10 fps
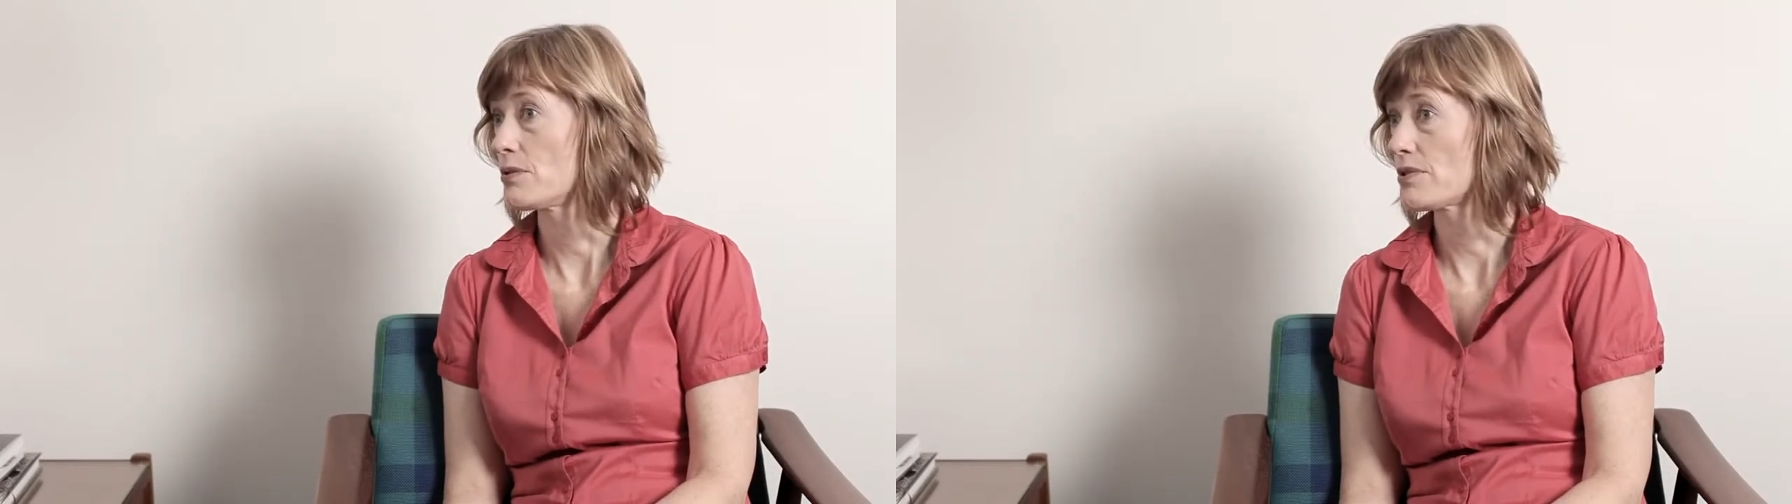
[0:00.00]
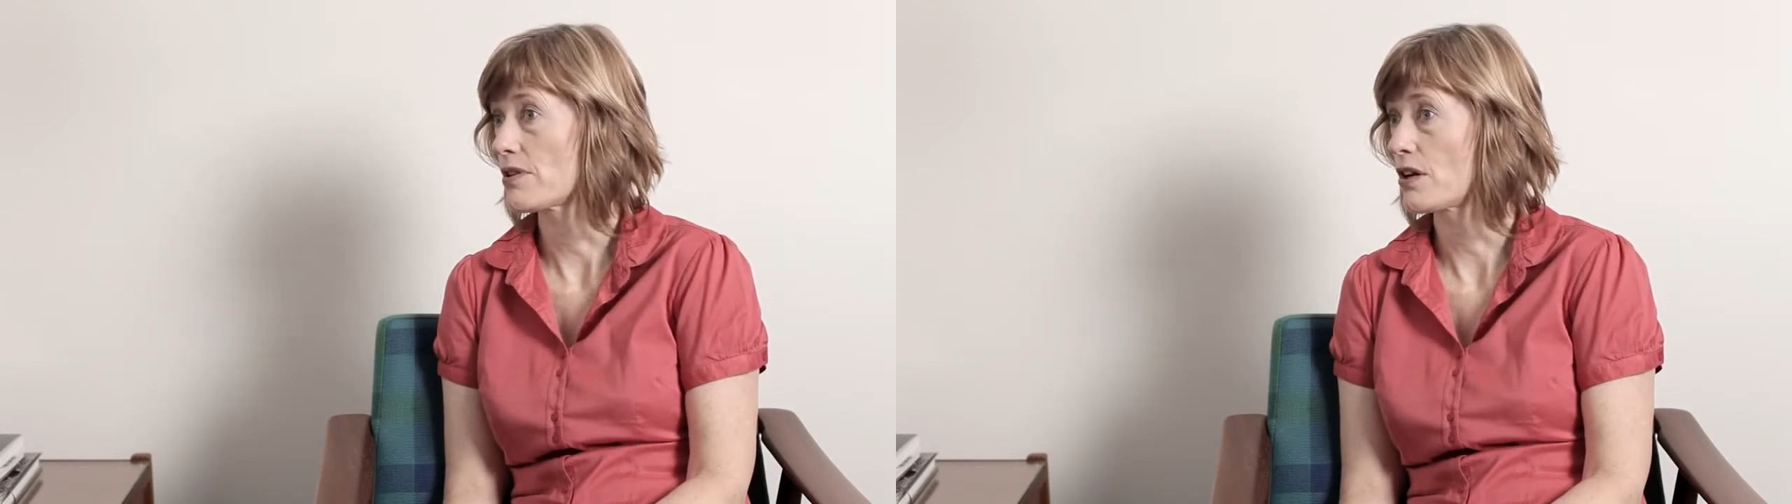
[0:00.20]

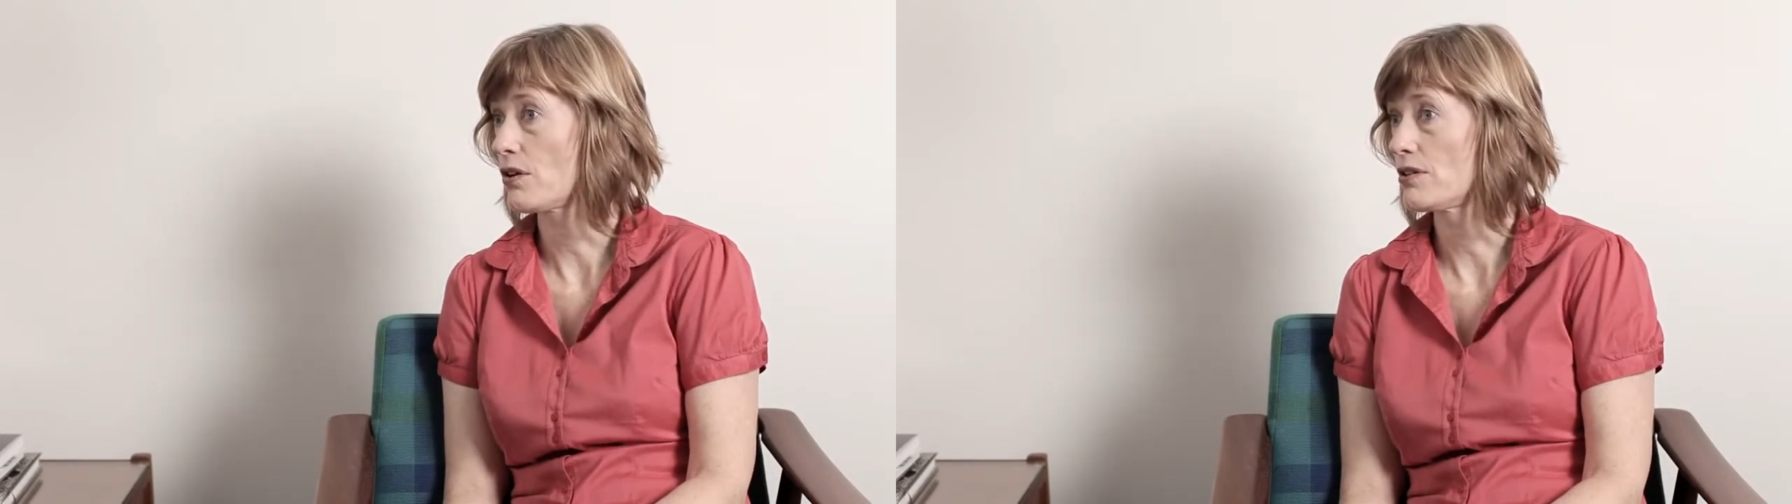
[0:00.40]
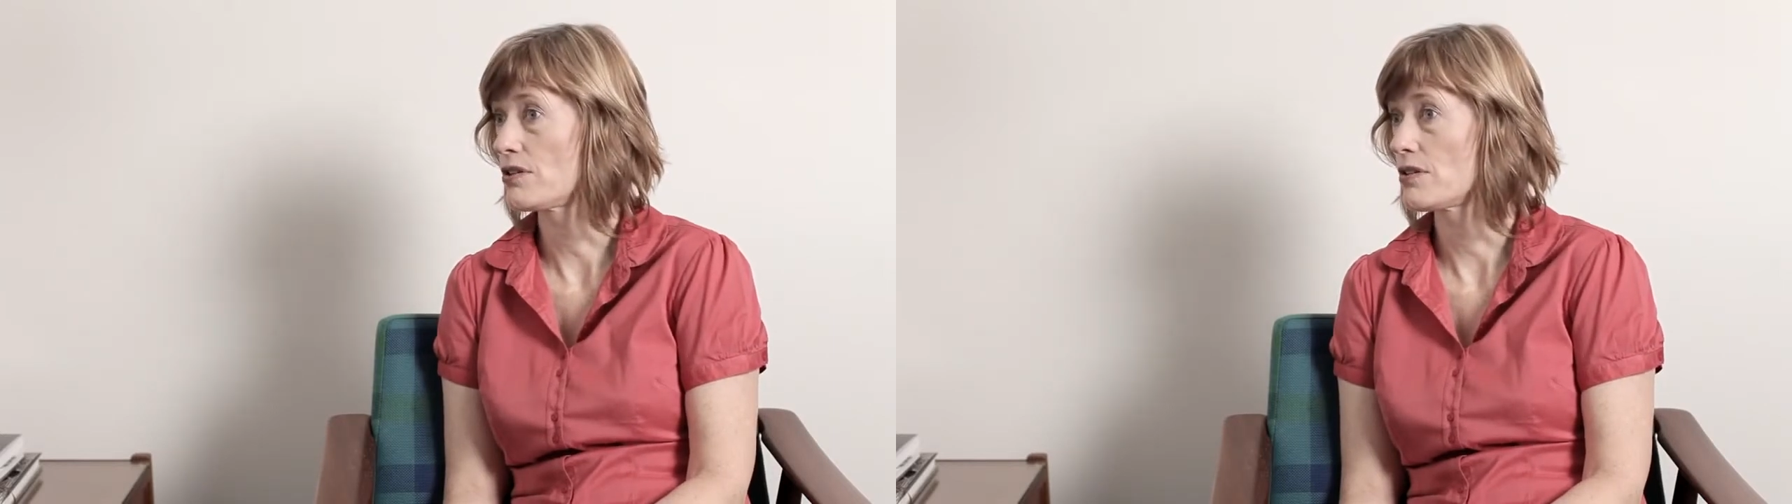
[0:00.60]
to a
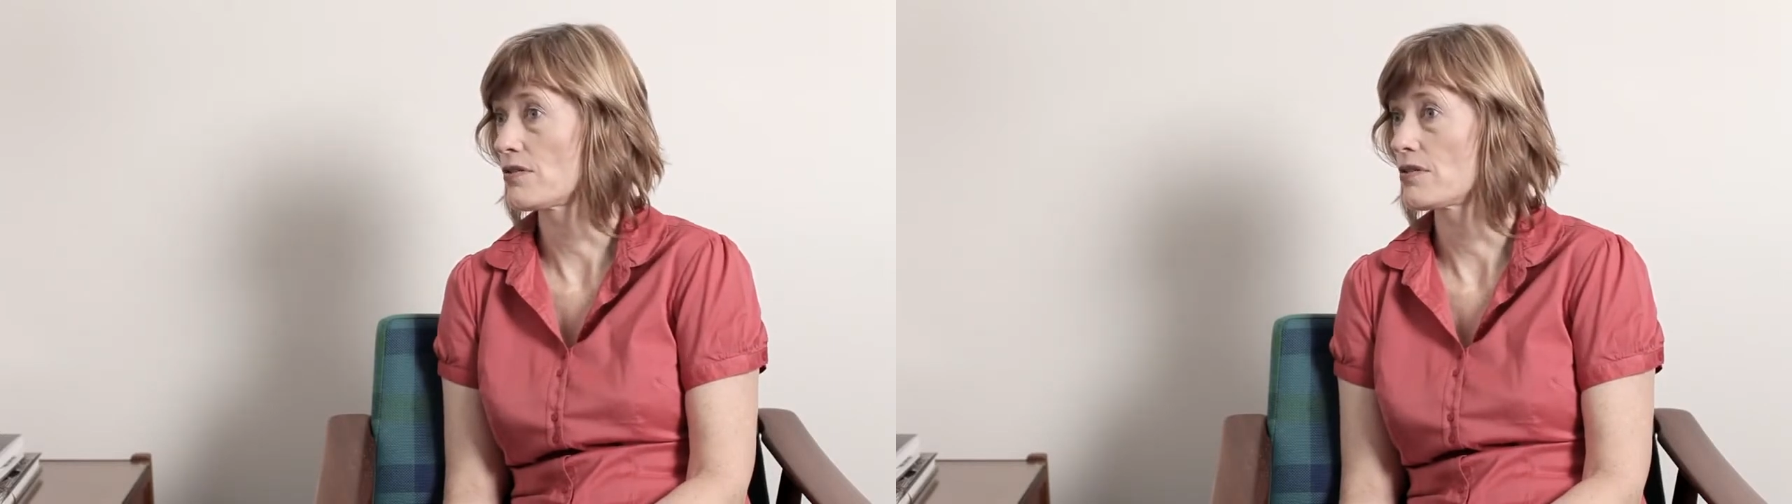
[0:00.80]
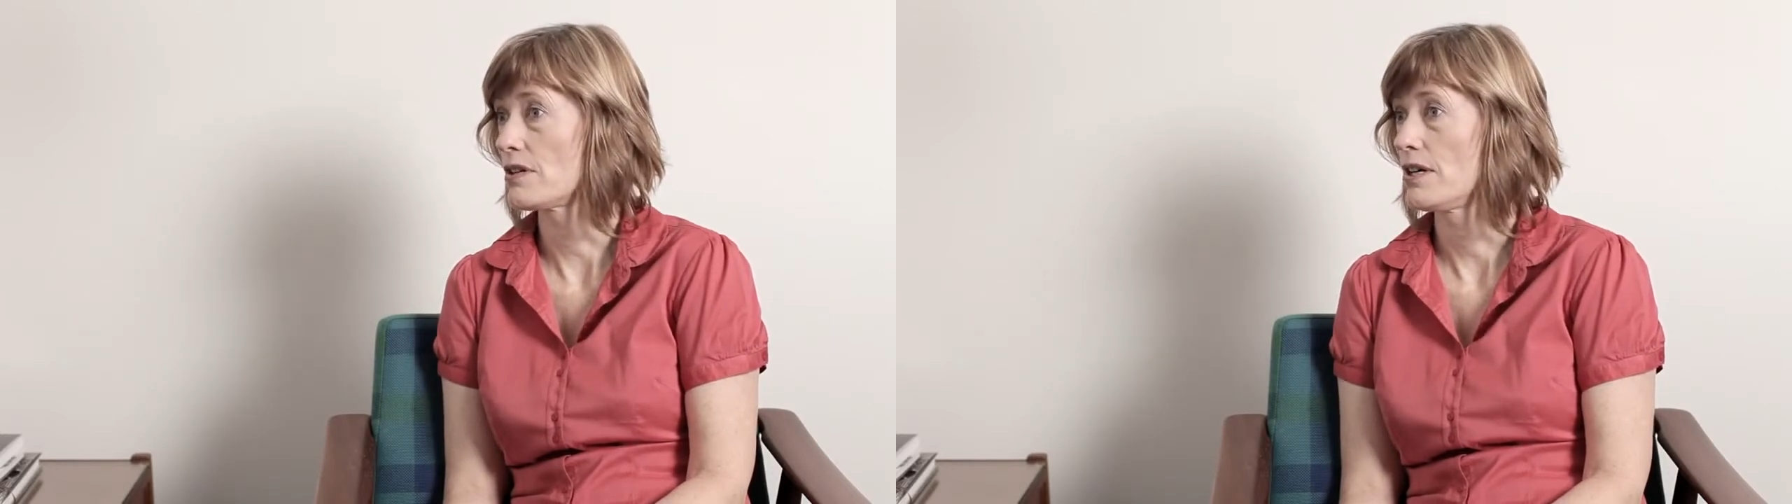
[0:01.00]

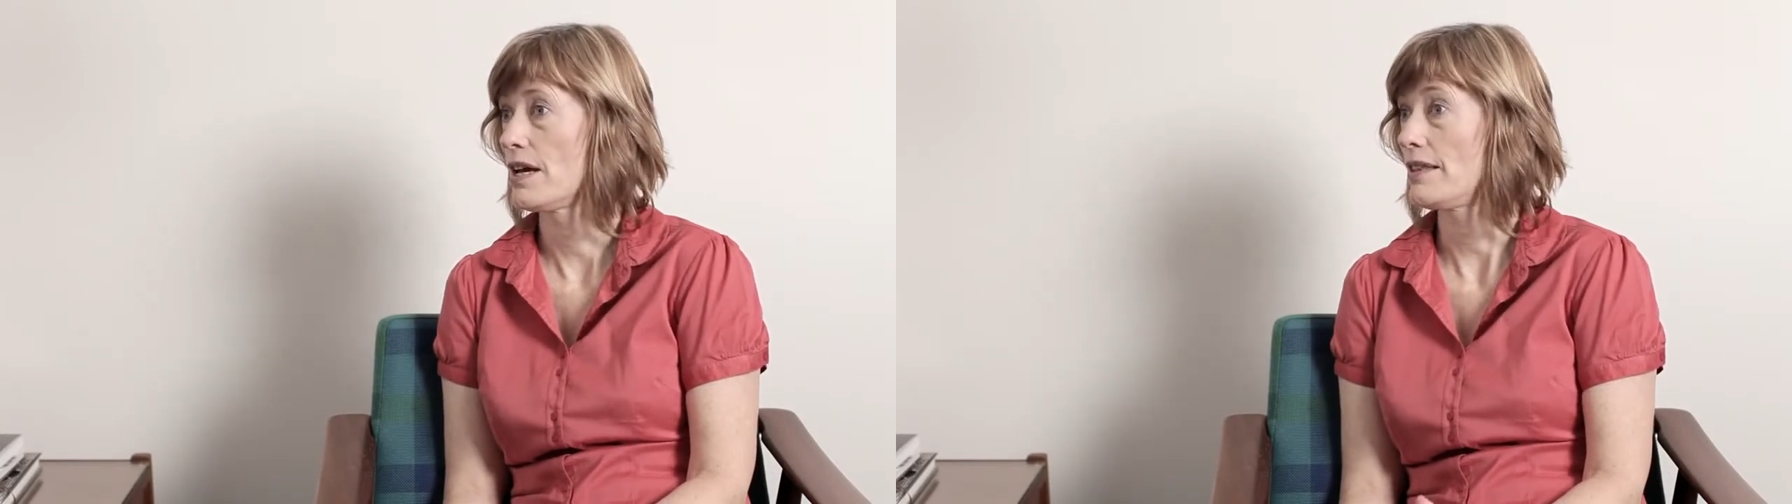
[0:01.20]
psychologist,